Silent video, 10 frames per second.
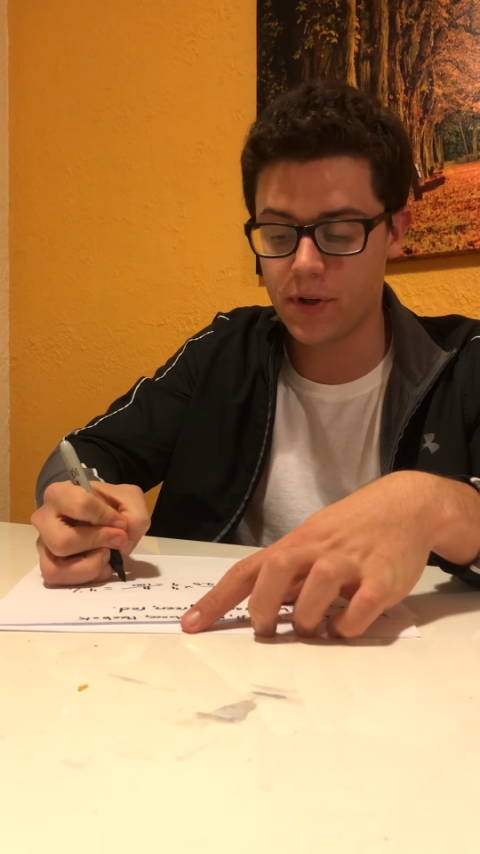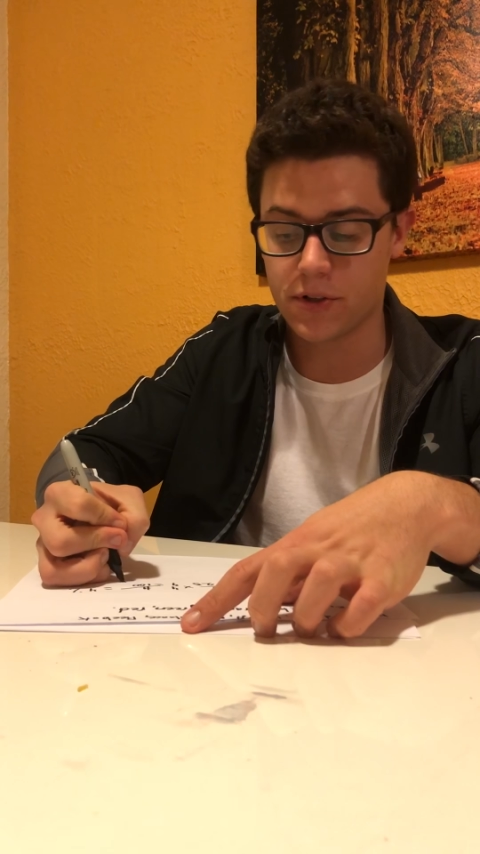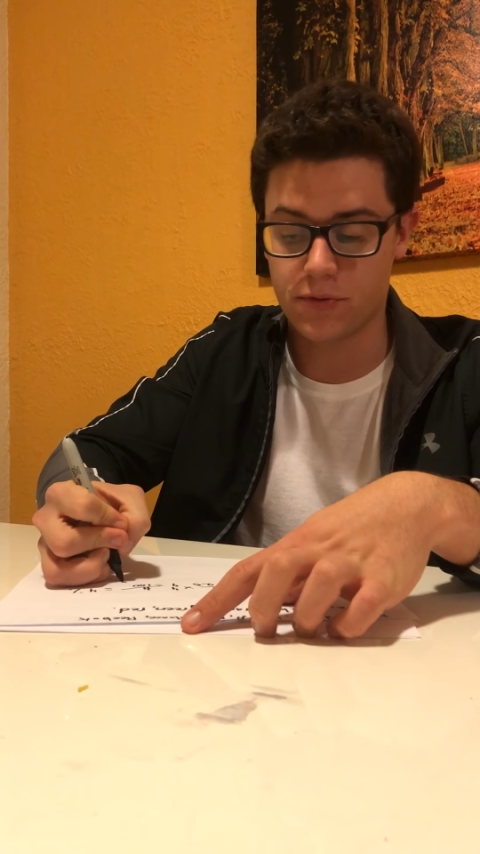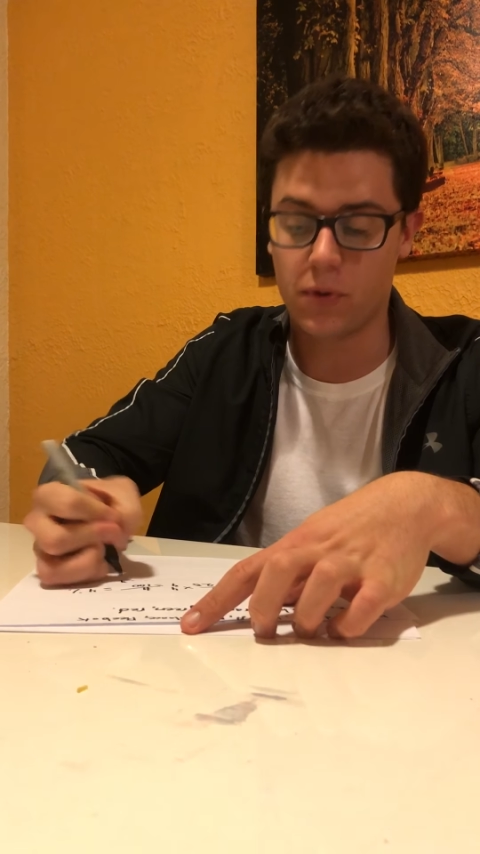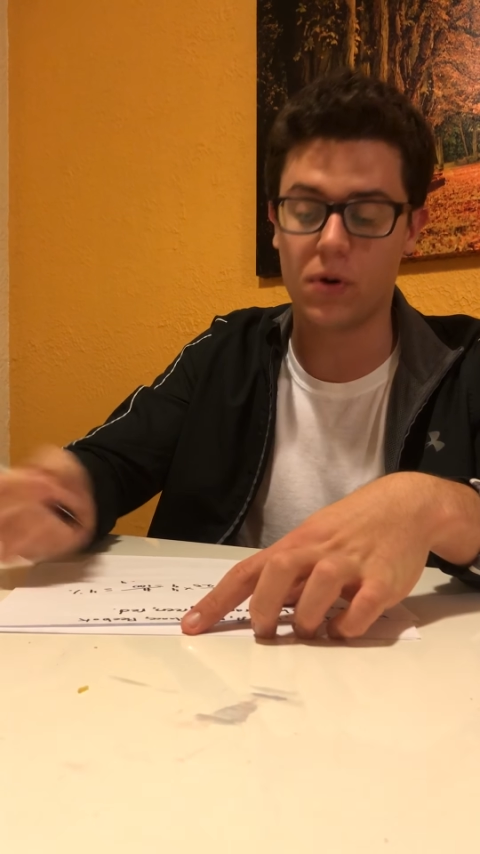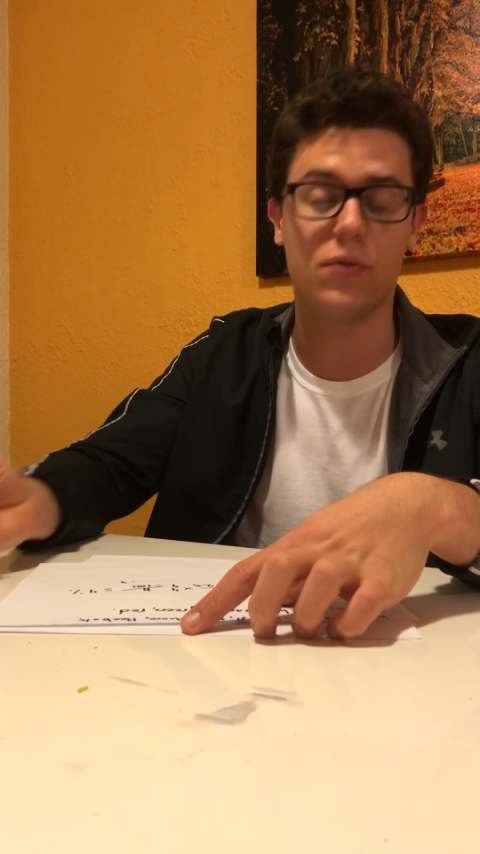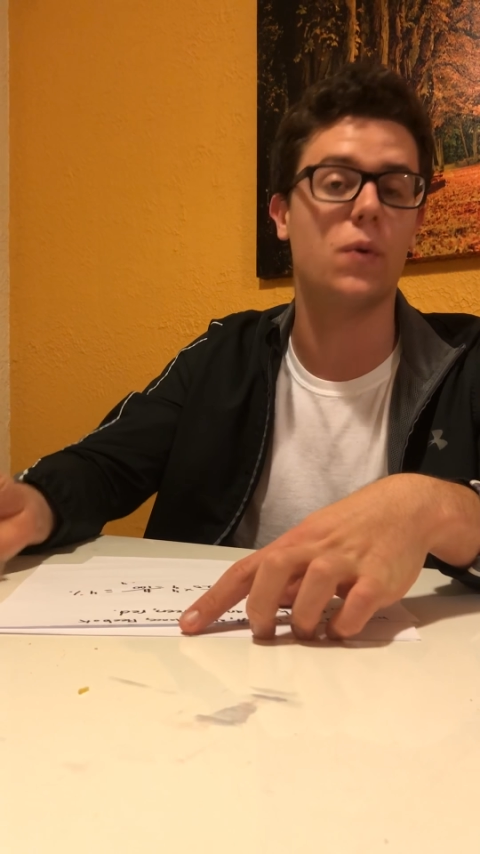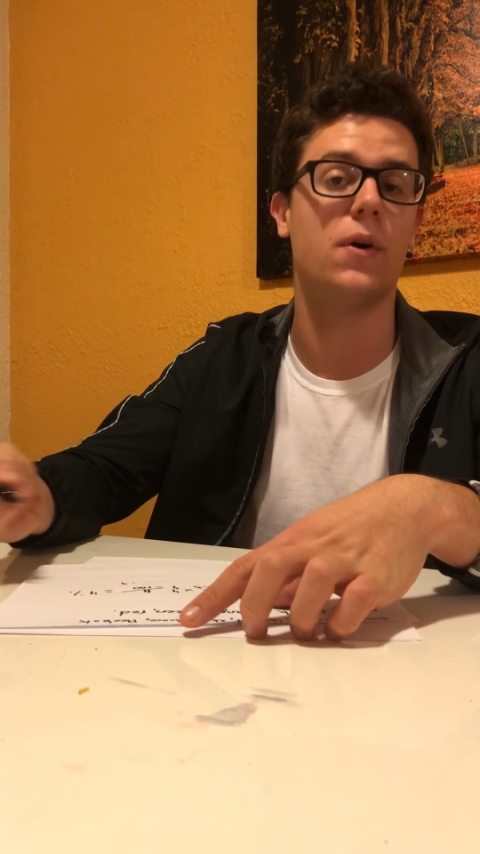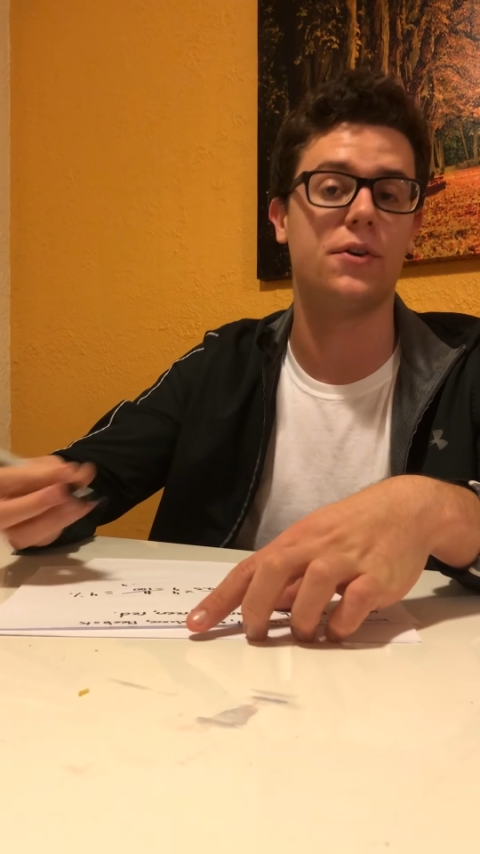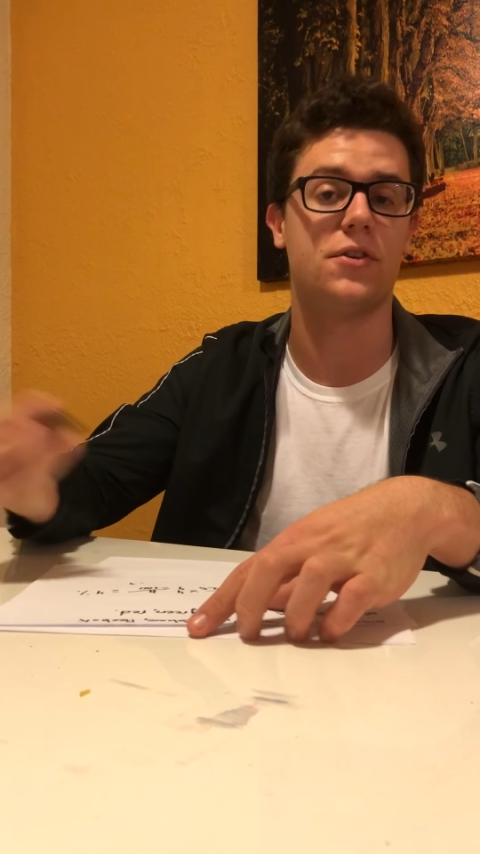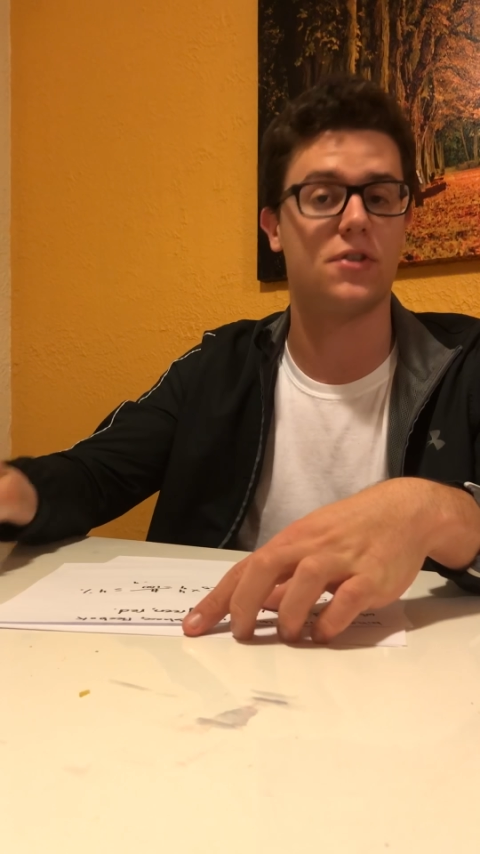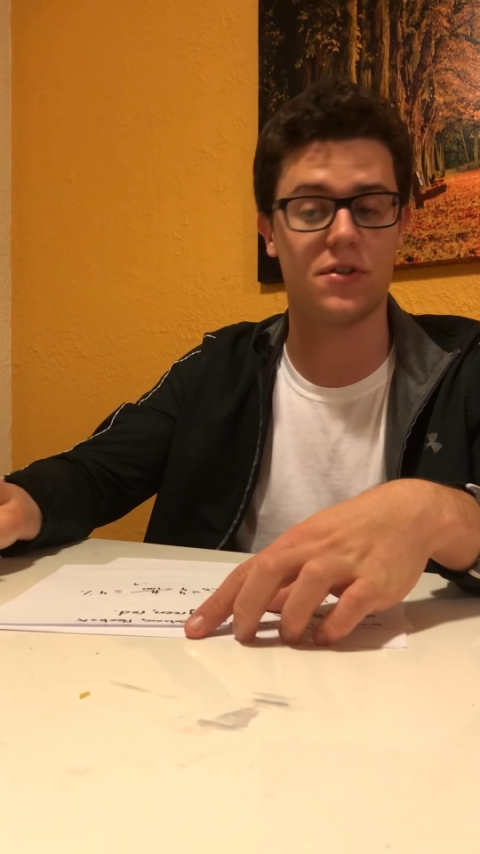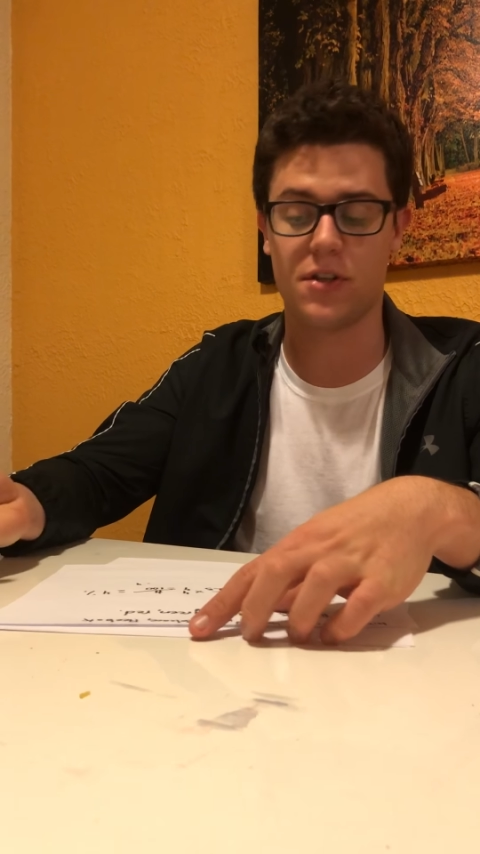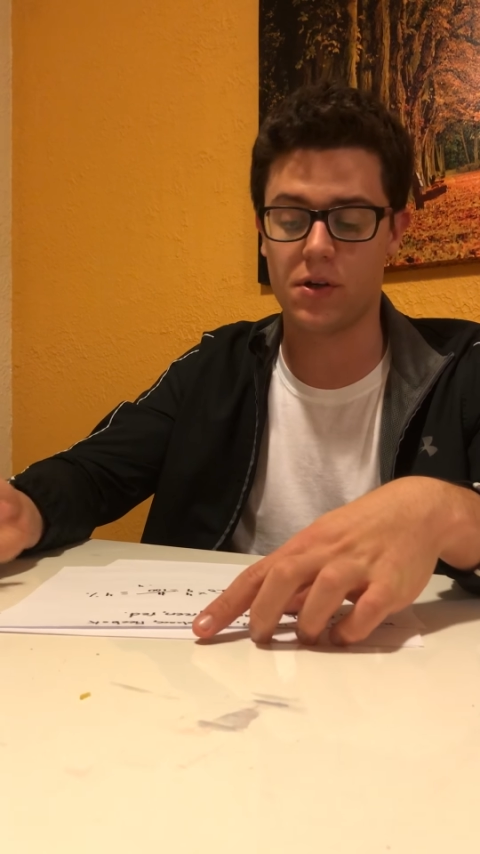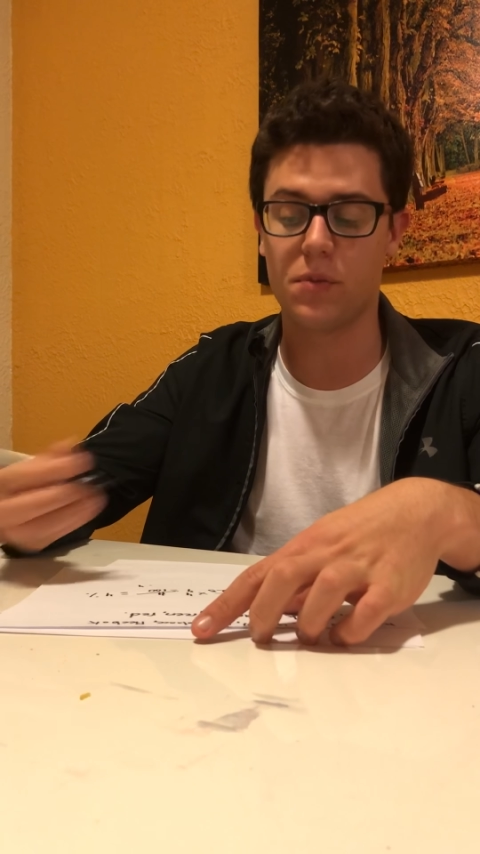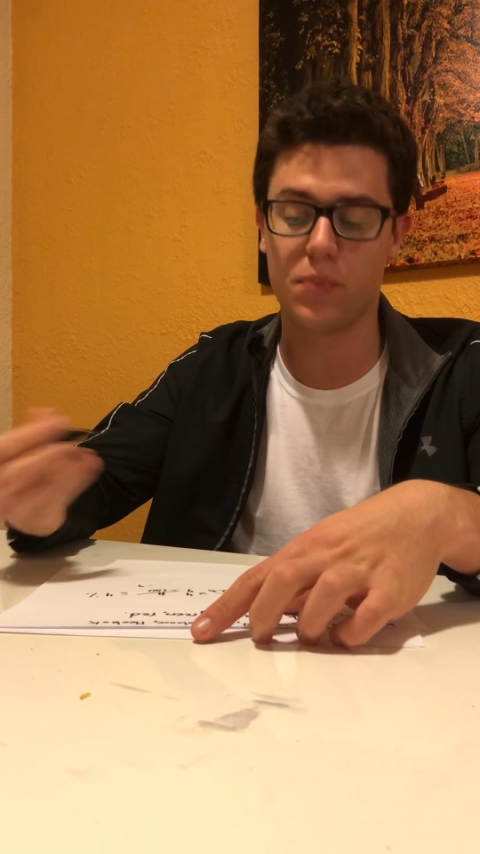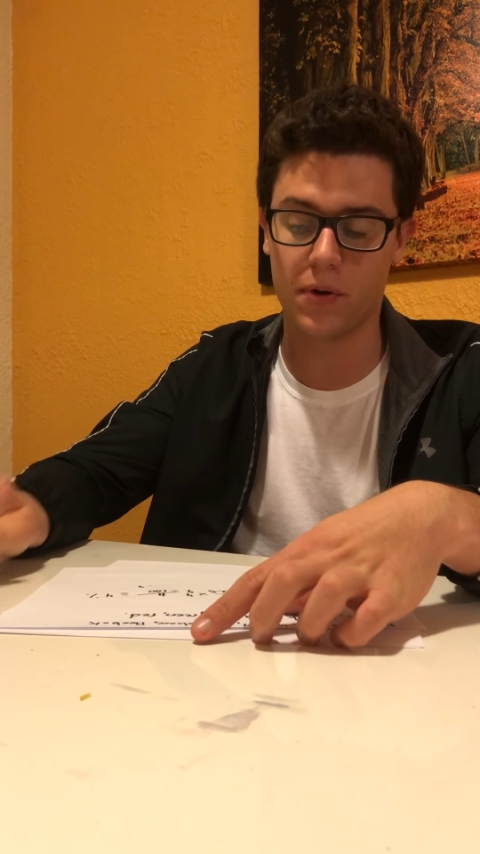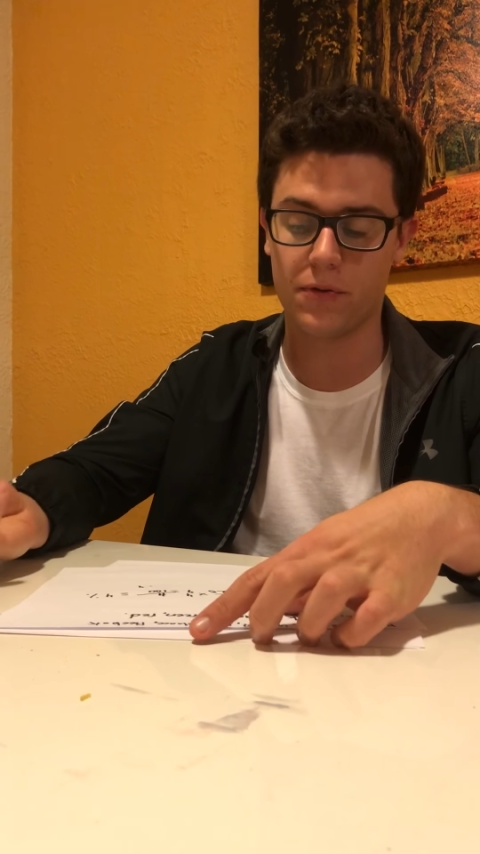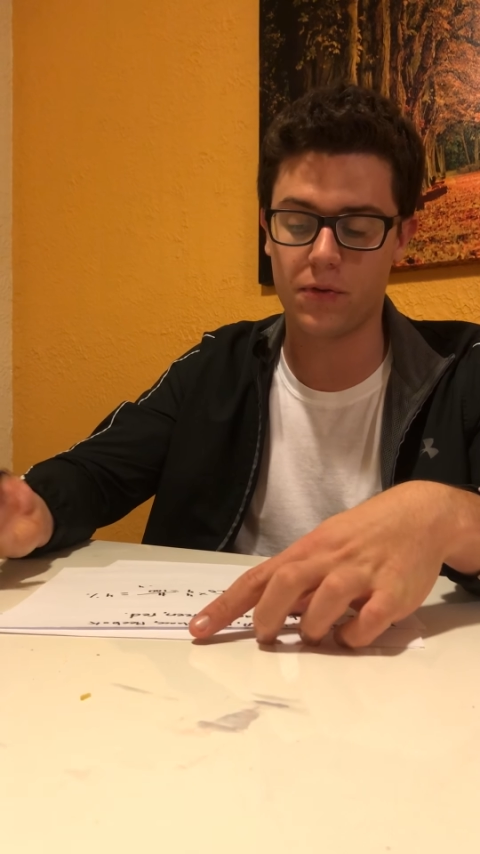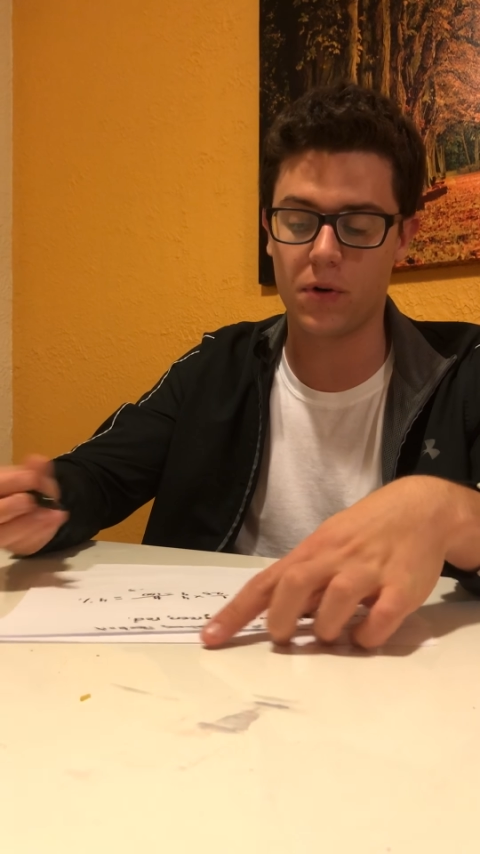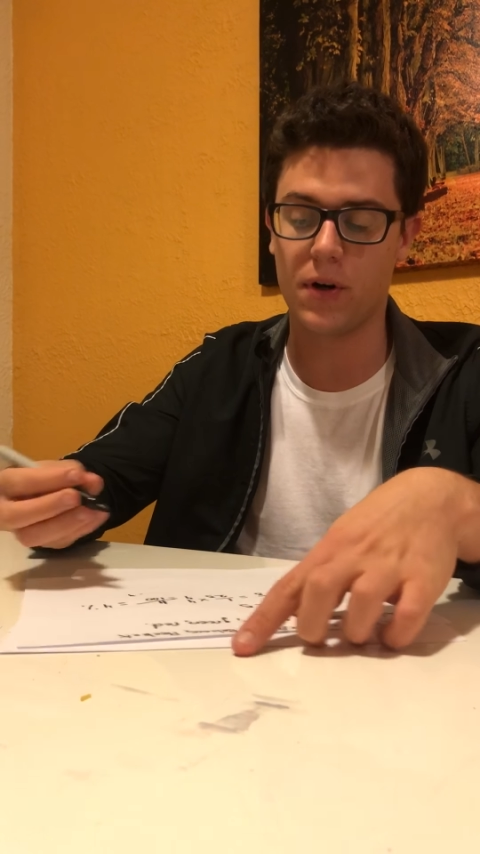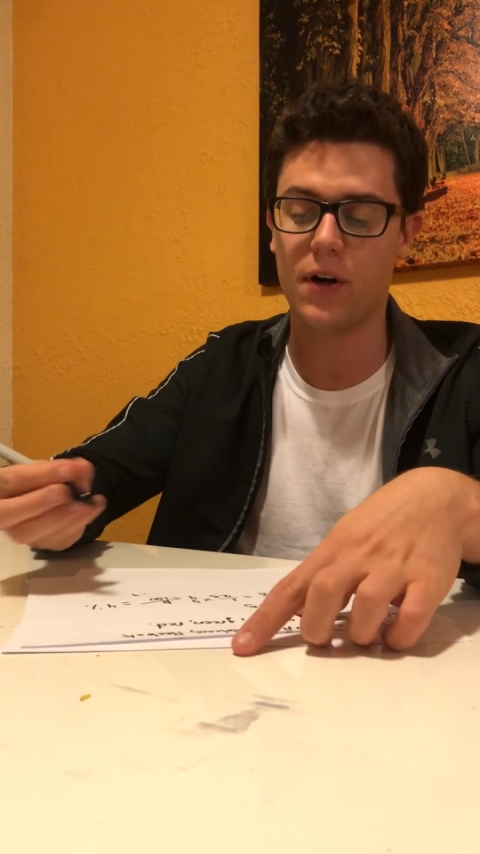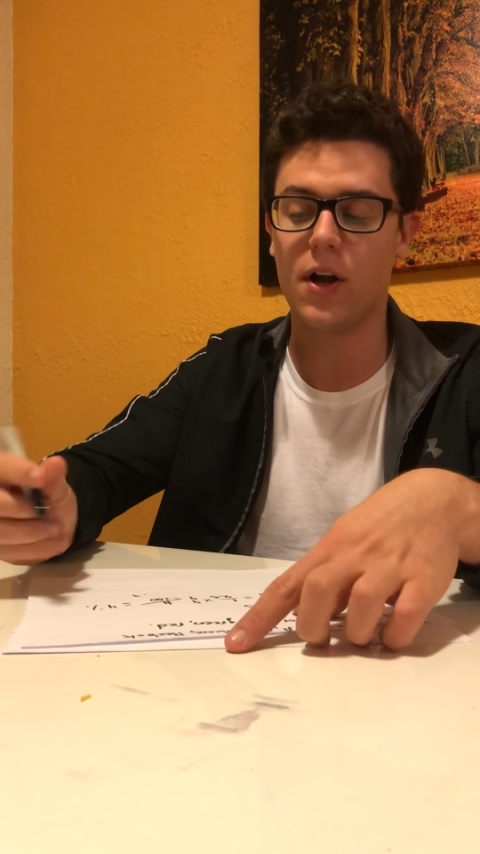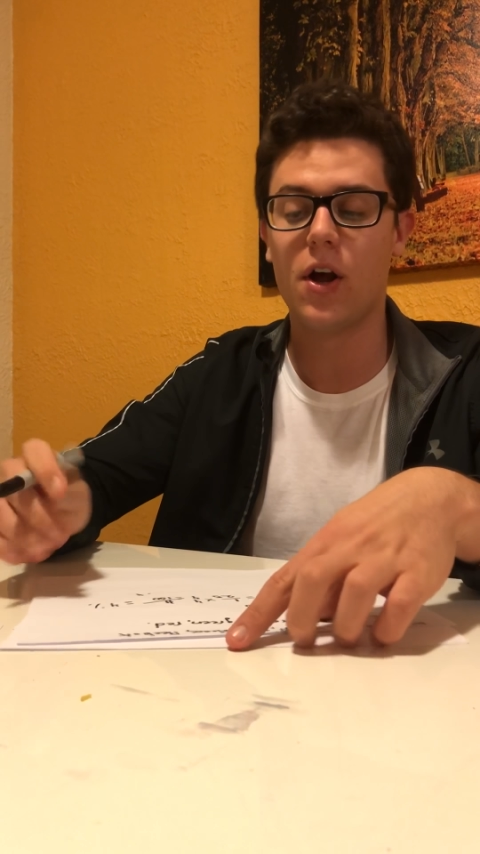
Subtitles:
because 4 over 100 does equal 0.4.